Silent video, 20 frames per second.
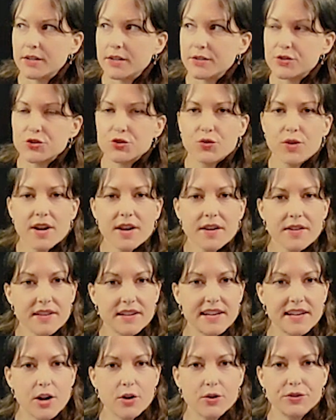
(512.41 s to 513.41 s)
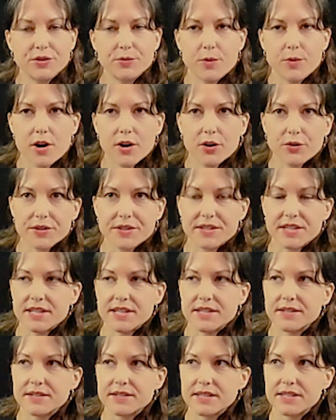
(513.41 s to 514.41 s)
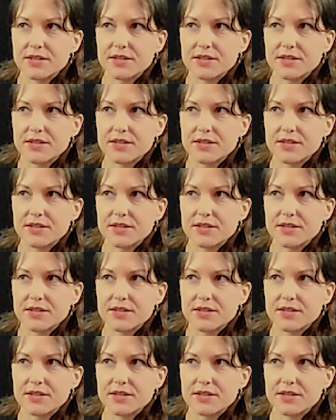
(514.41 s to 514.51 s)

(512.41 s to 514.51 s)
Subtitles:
strengthen our democracies,